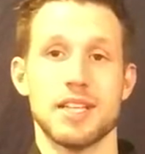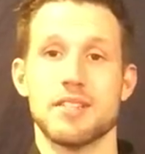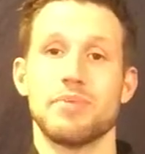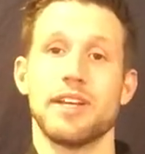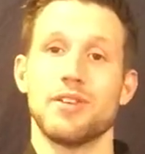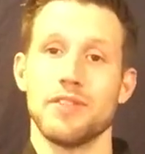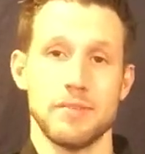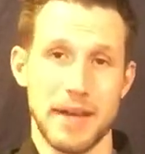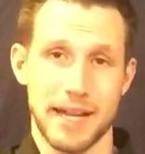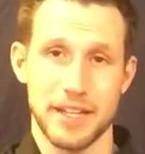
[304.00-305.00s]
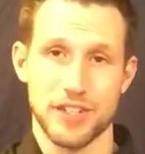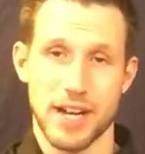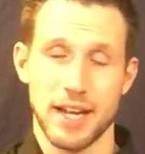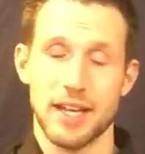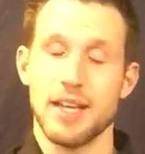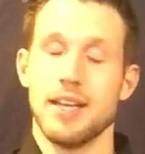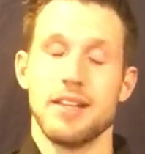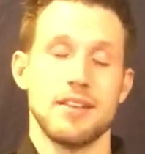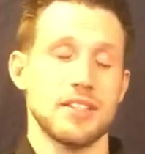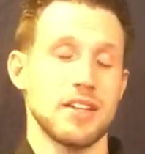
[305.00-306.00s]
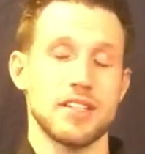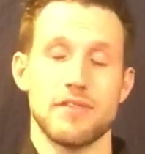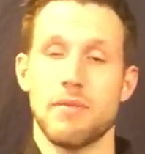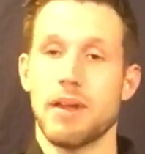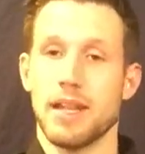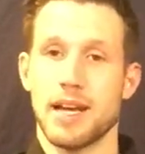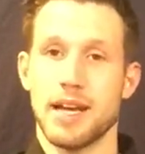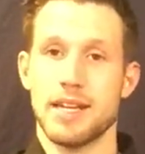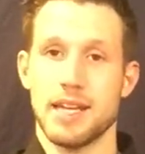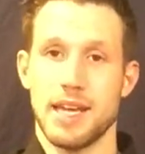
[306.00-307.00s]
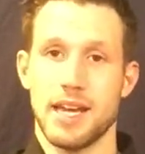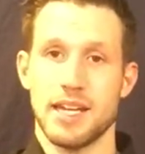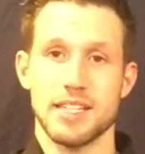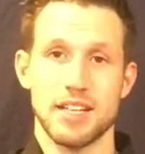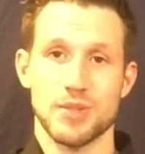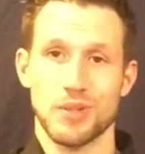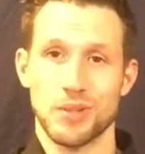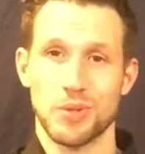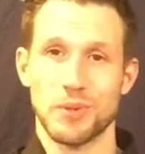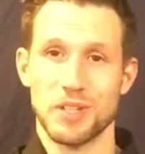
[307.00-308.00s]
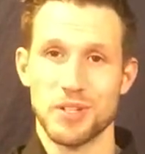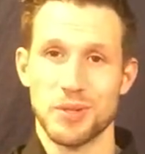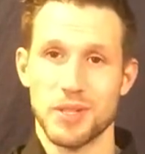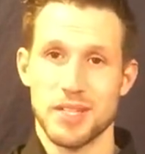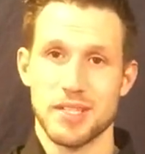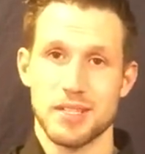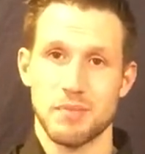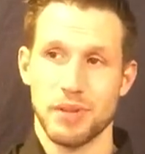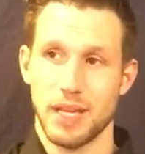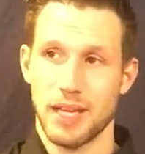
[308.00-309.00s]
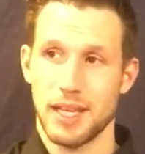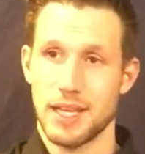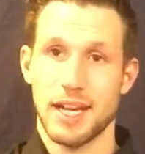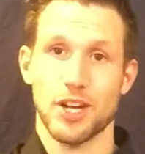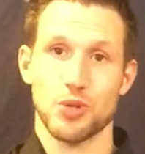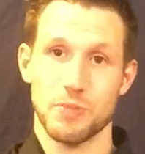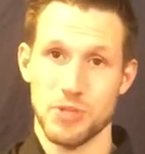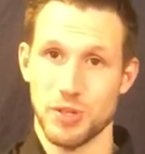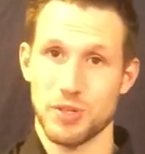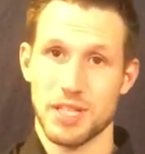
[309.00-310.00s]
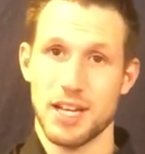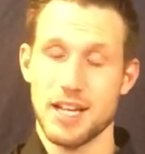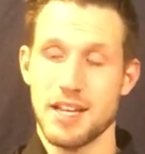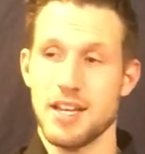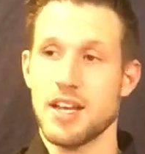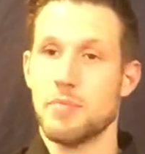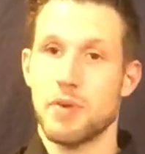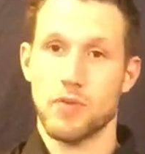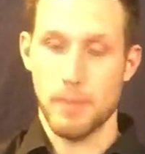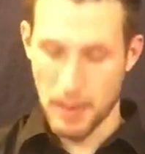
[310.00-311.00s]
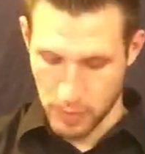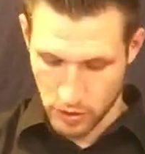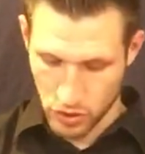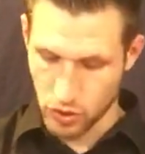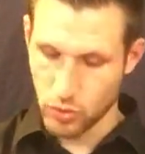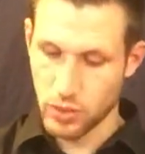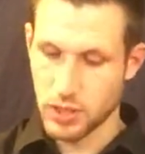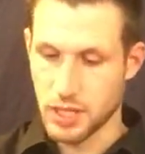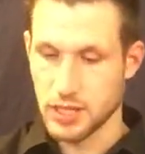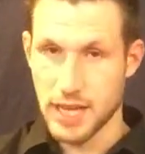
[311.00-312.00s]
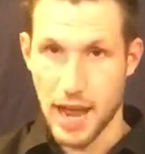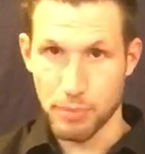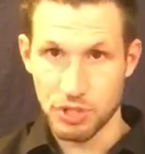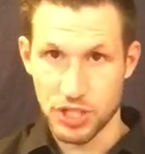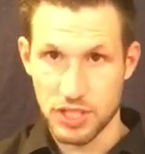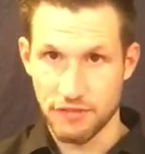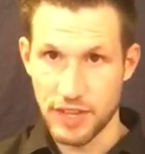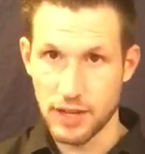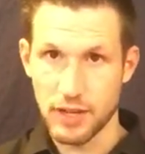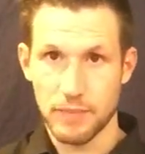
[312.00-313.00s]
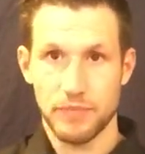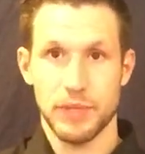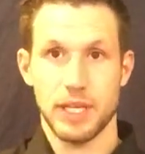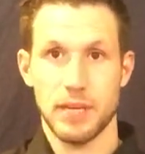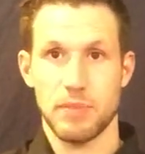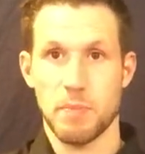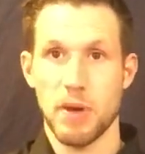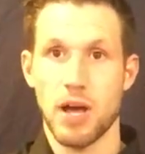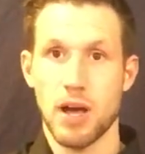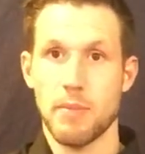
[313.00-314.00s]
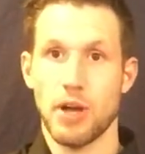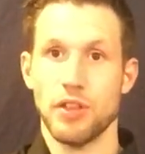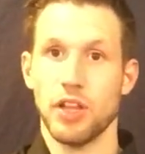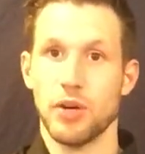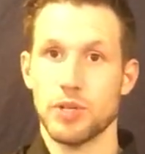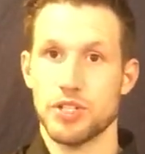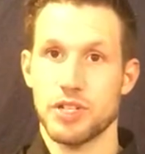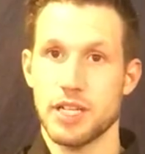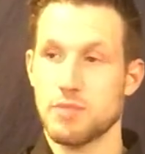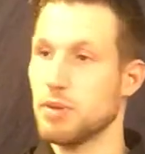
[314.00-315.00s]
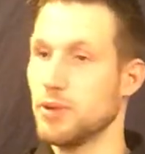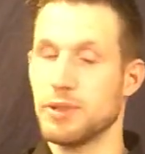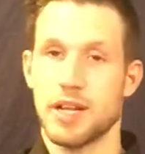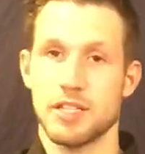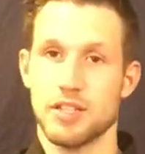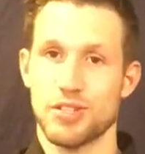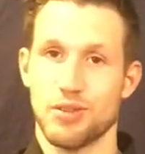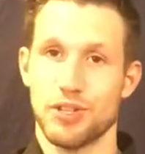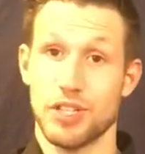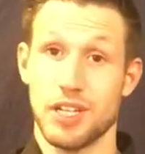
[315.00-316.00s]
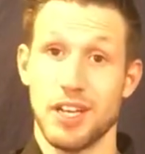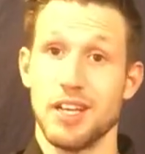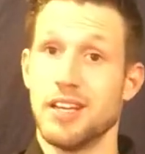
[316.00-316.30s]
lesson. Play it over a backing track. There's tons of them online, and it sounds really cool when you're doing this, playing in an actual musical setting. But remember to tap with just the finger, keep the palm on the lower strings, play with lots of distortion,